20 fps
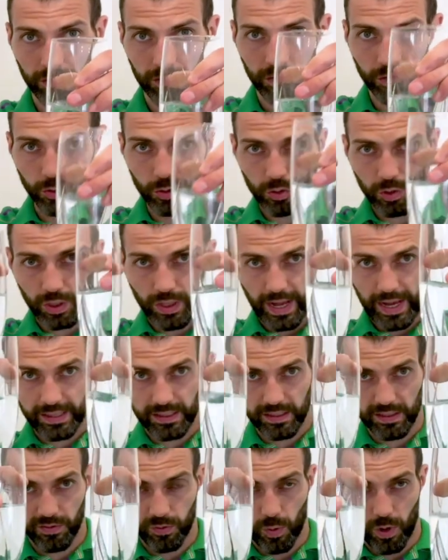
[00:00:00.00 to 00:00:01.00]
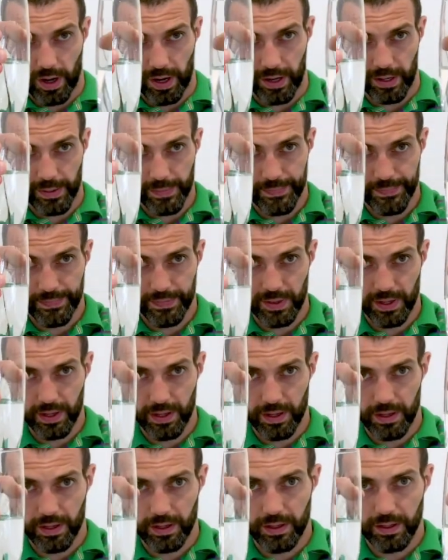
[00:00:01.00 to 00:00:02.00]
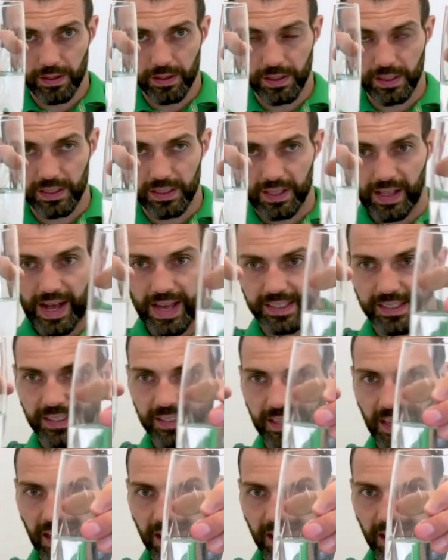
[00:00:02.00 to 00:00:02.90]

2 glasses of water. These glasses